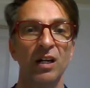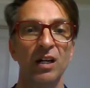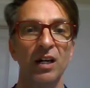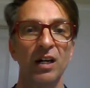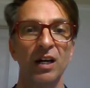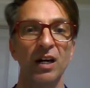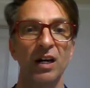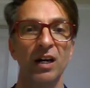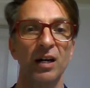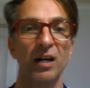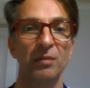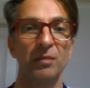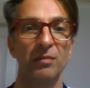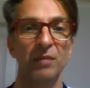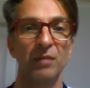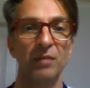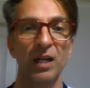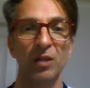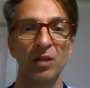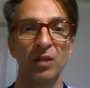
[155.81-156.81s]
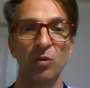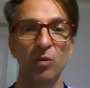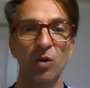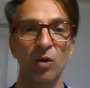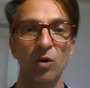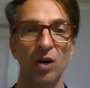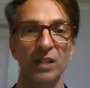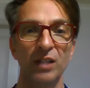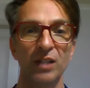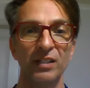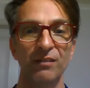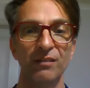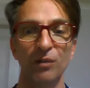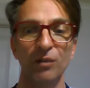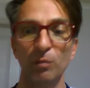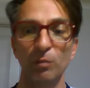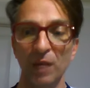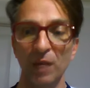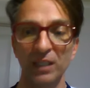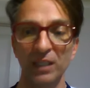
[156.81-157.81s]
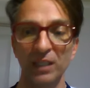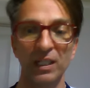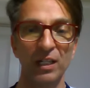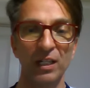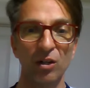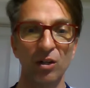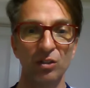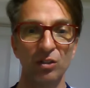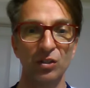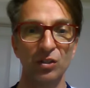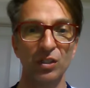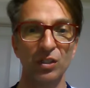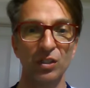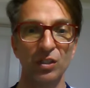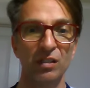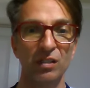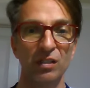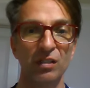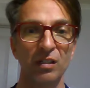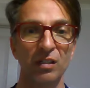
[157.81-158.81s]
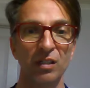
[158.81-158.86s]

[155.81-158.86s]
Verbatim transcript: Um, otherwise, if you're monthly lodgers,